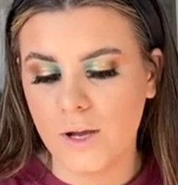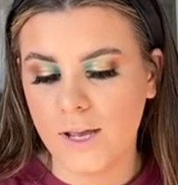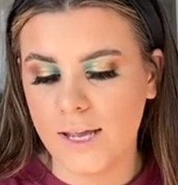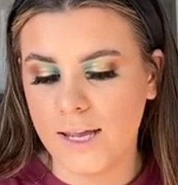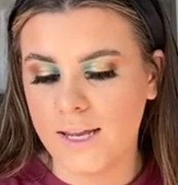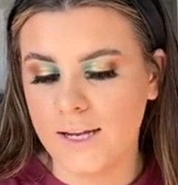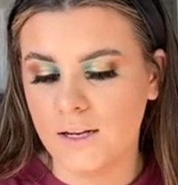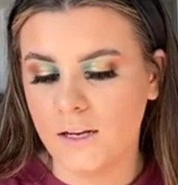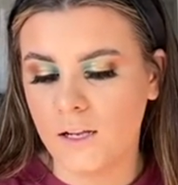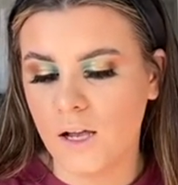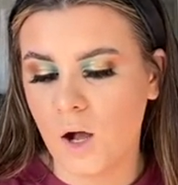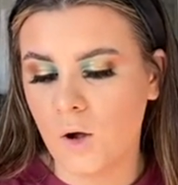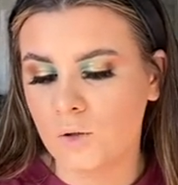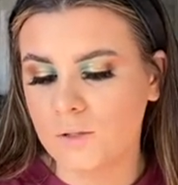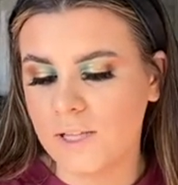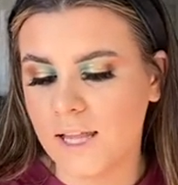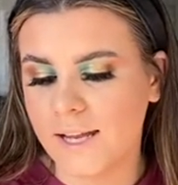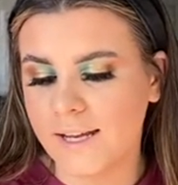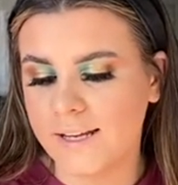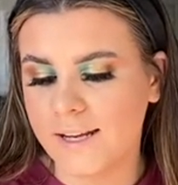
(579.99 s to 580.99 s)
in Gold
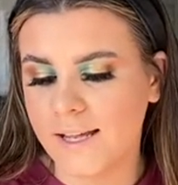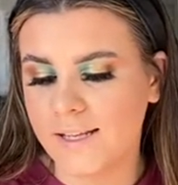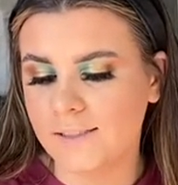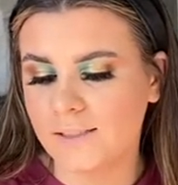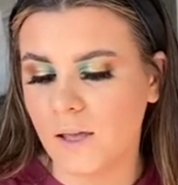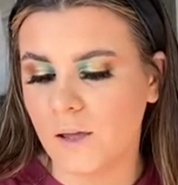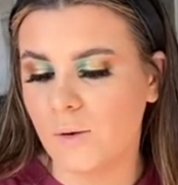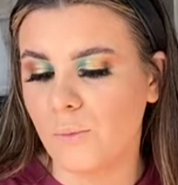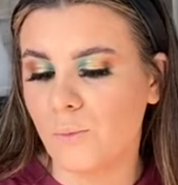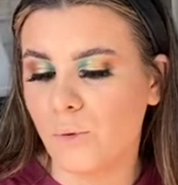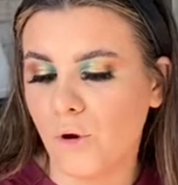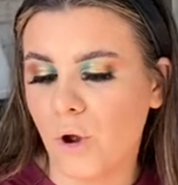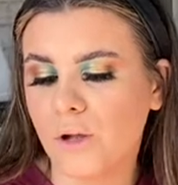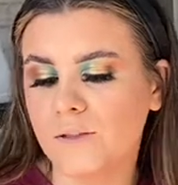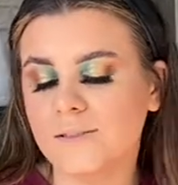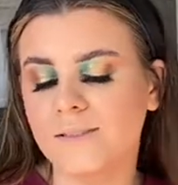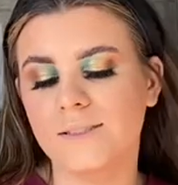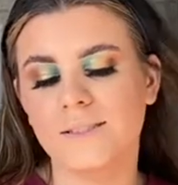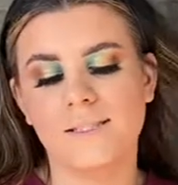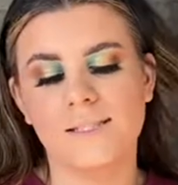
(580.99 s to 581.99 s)
Lioness and
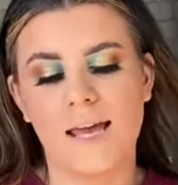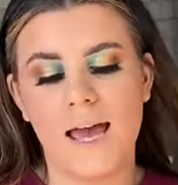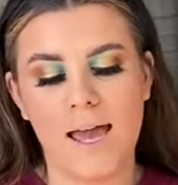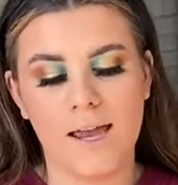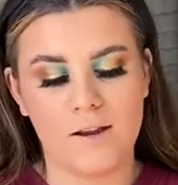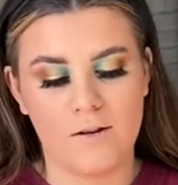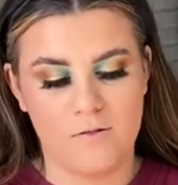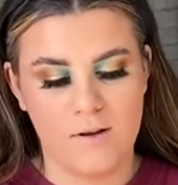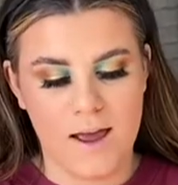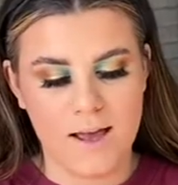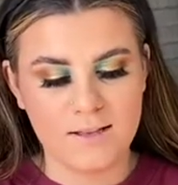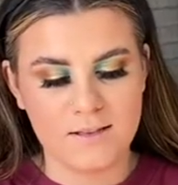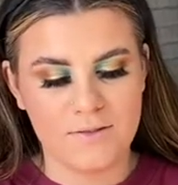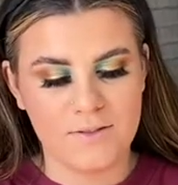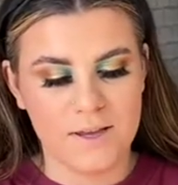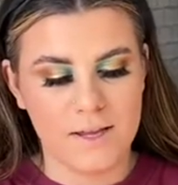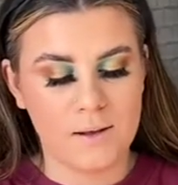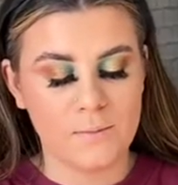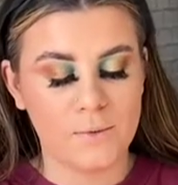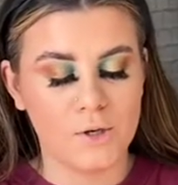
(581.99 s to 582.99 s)
Bronze Tigress. I
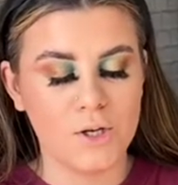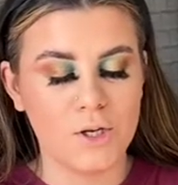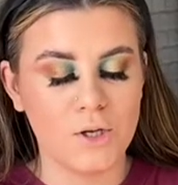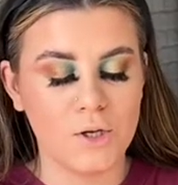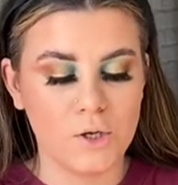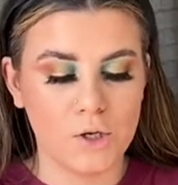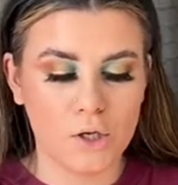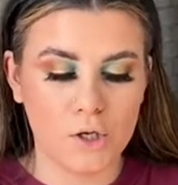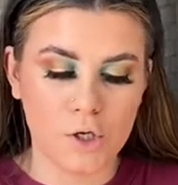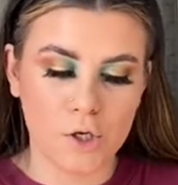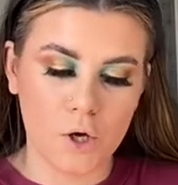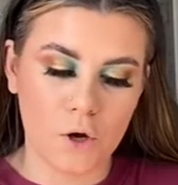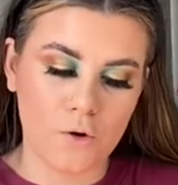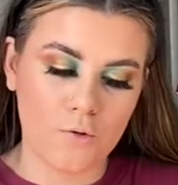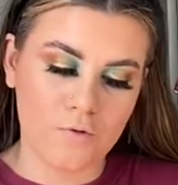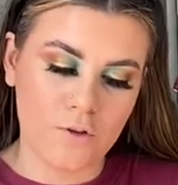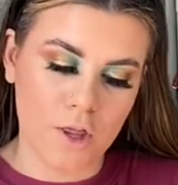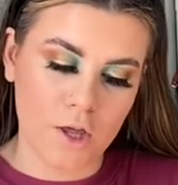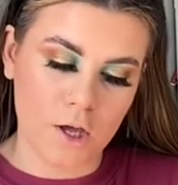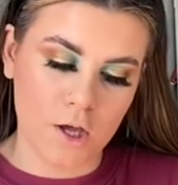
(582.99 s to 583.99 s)
think I'm going to go
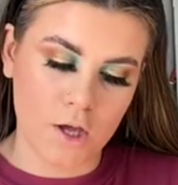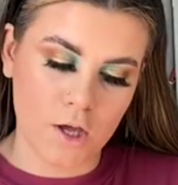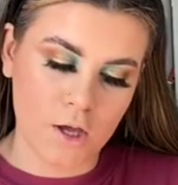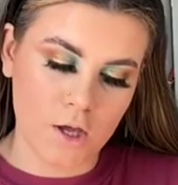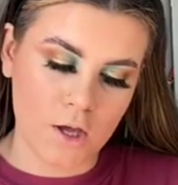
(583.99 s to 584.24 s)
for the